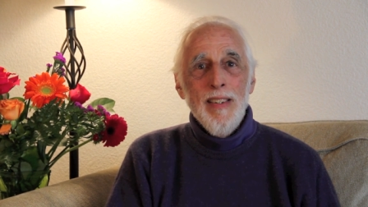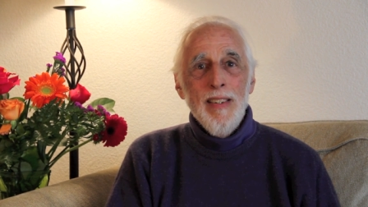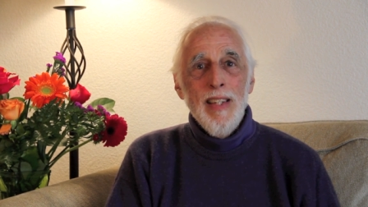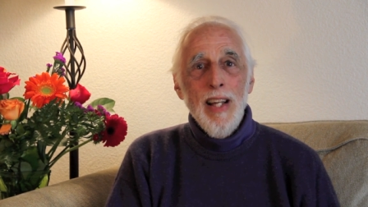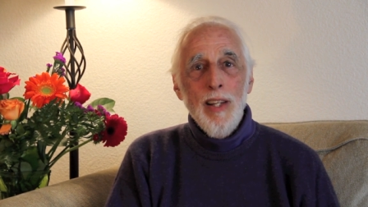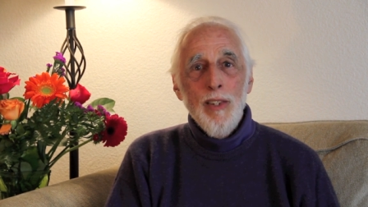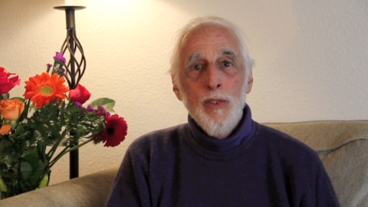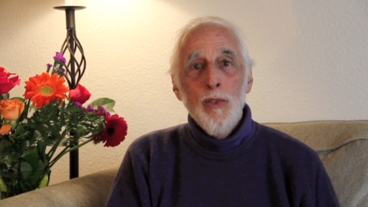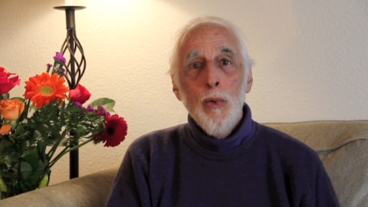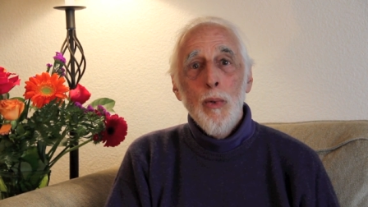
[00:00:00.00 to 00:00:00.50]

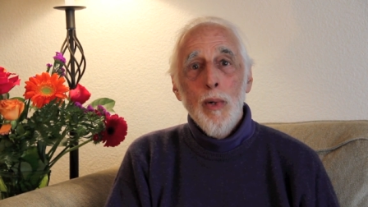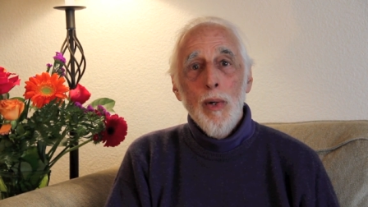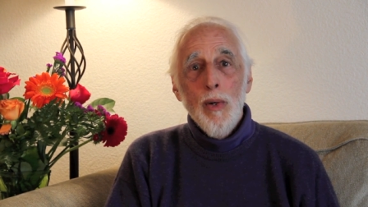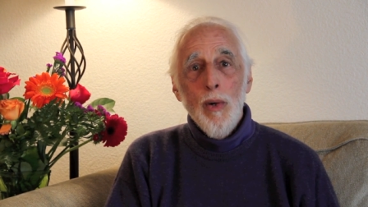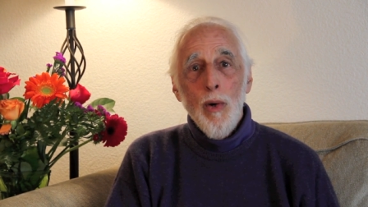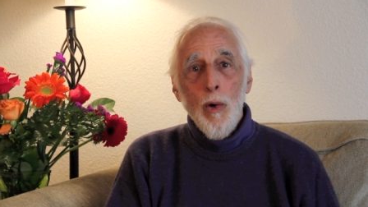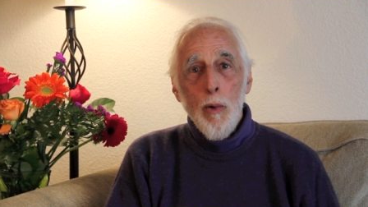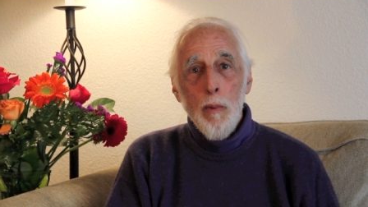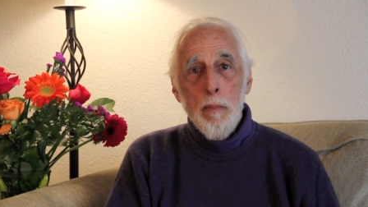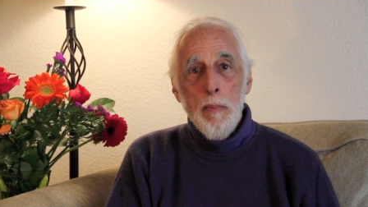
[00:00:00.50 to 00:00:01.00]
that
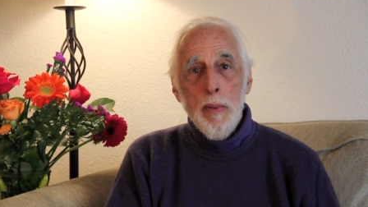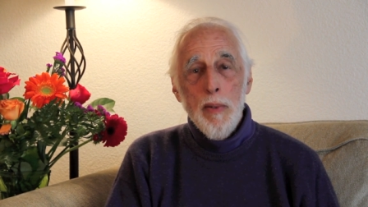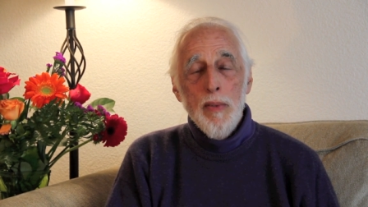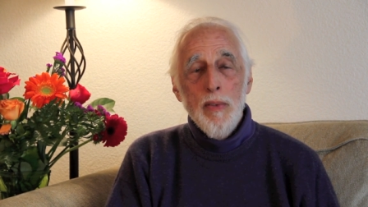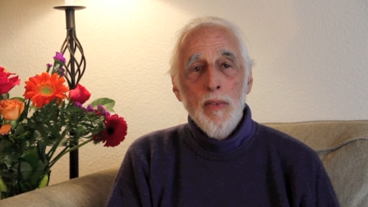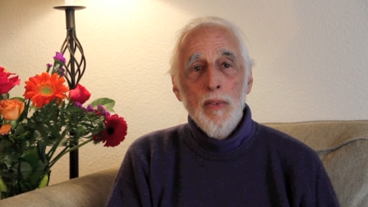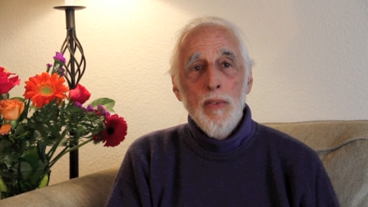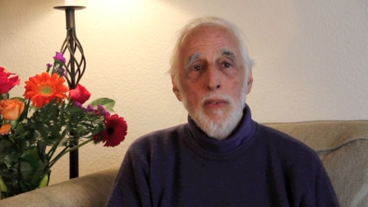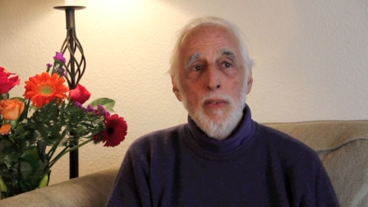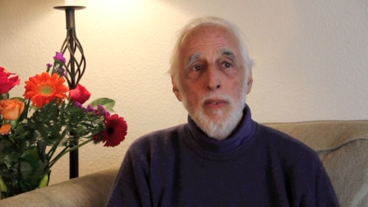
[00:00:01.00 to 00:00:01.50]
door
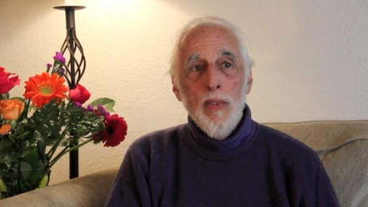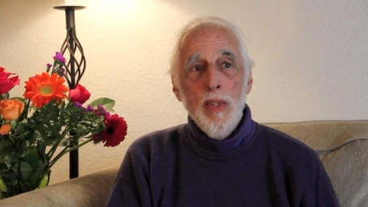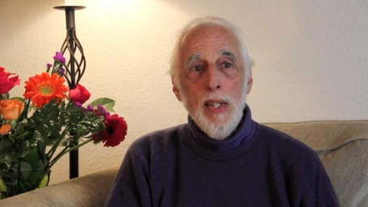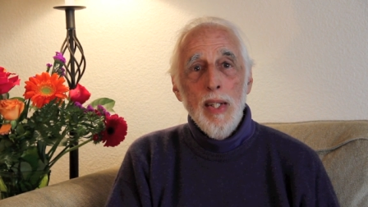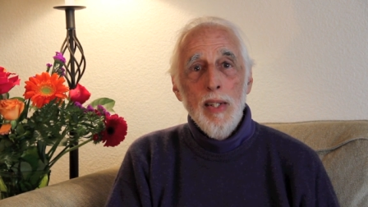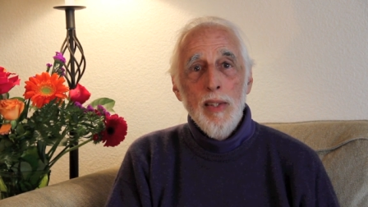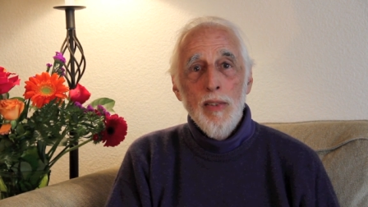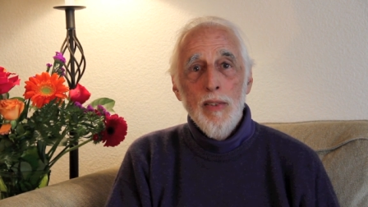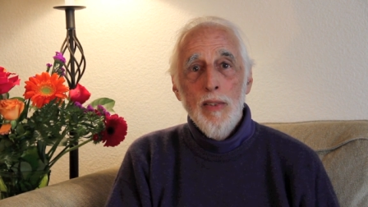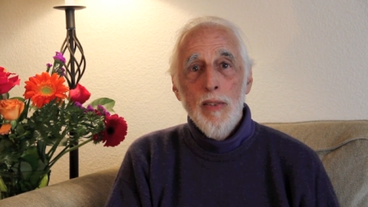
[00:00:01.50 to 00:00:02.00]
opens
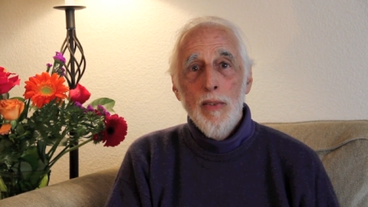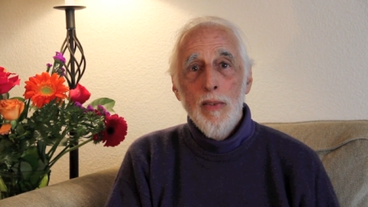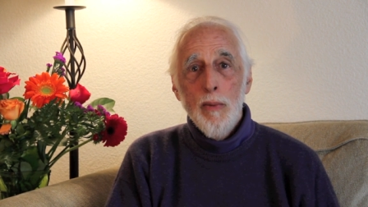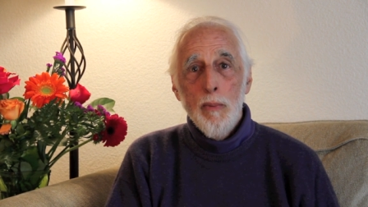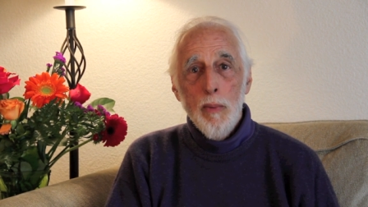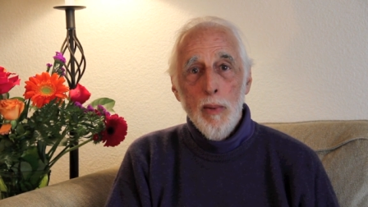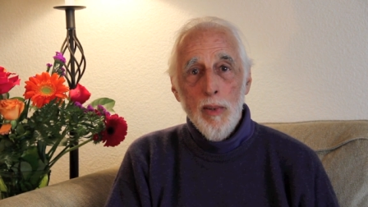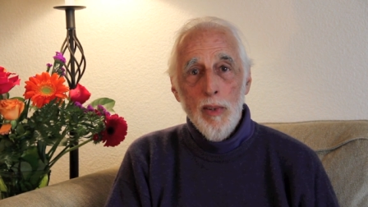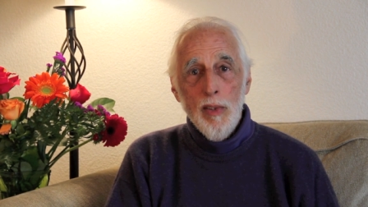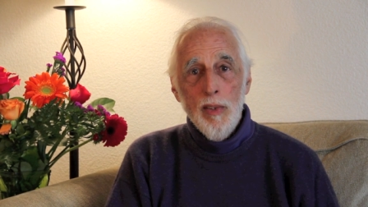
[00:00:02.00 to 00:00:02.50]
into the
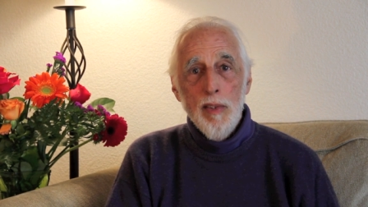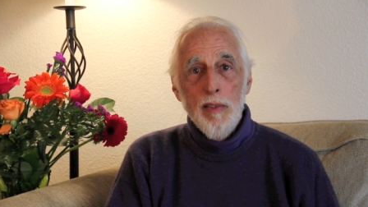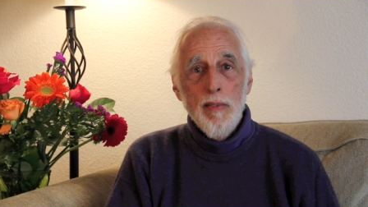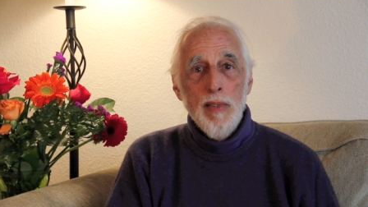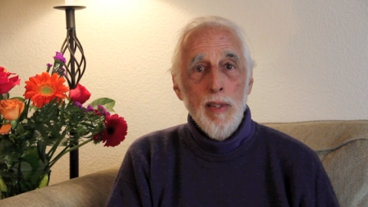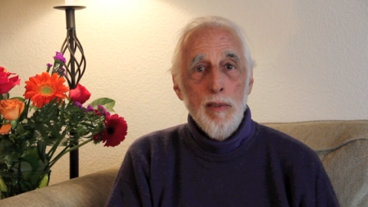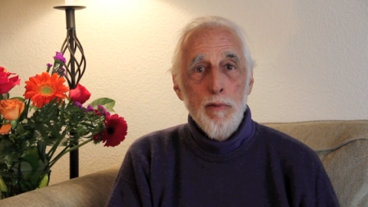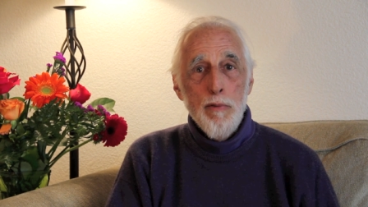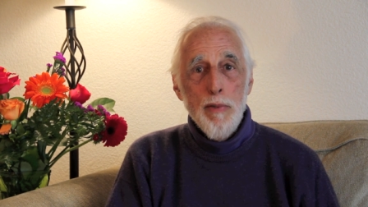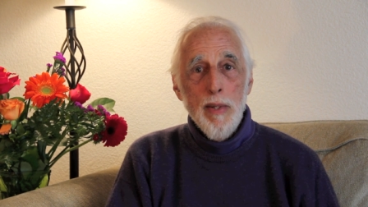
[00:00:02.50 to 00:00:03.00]
world of
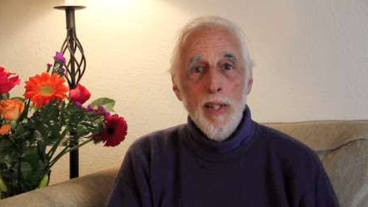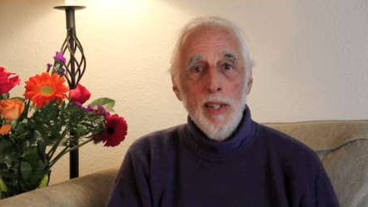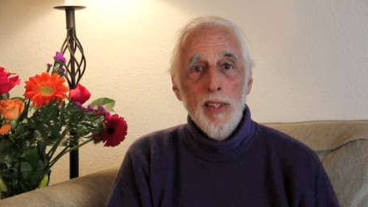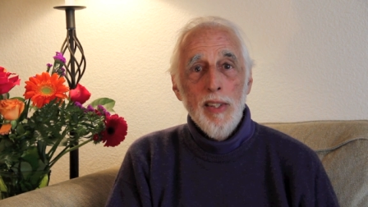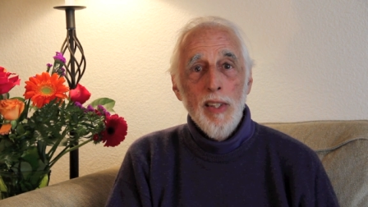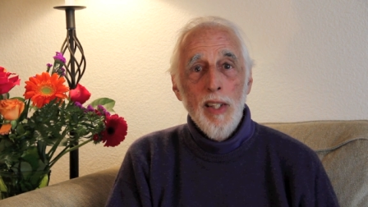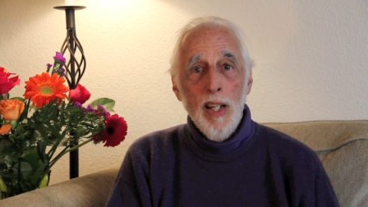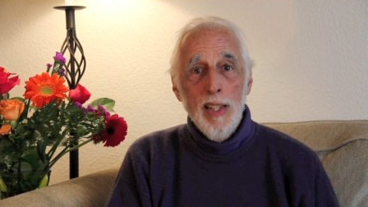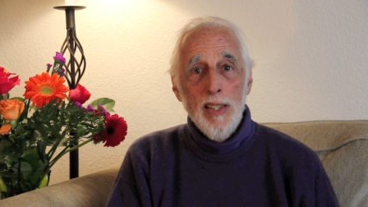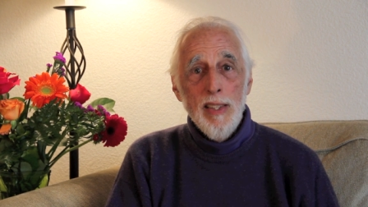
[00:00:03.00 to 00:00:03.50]

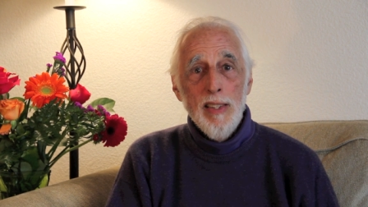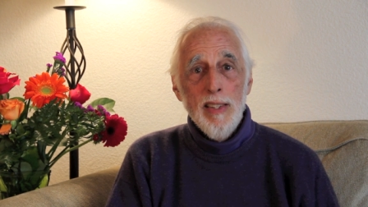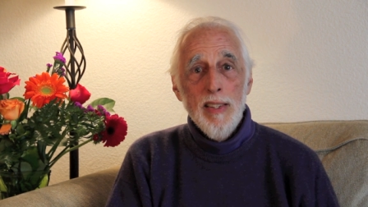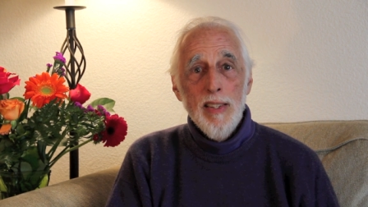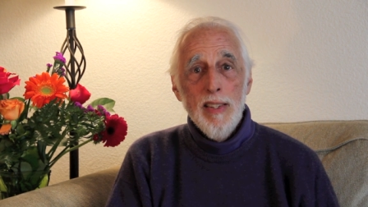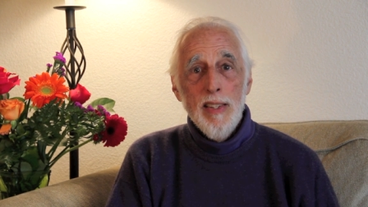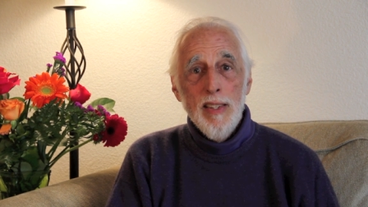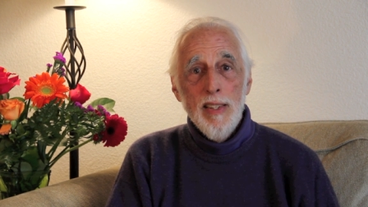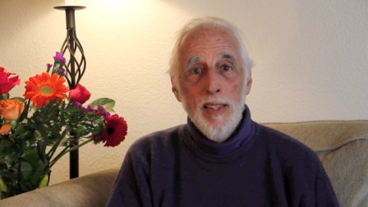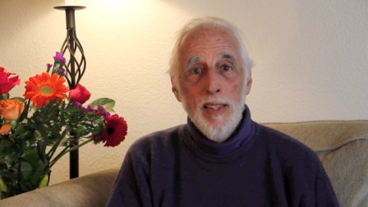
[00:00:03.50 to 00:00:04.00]
infinite light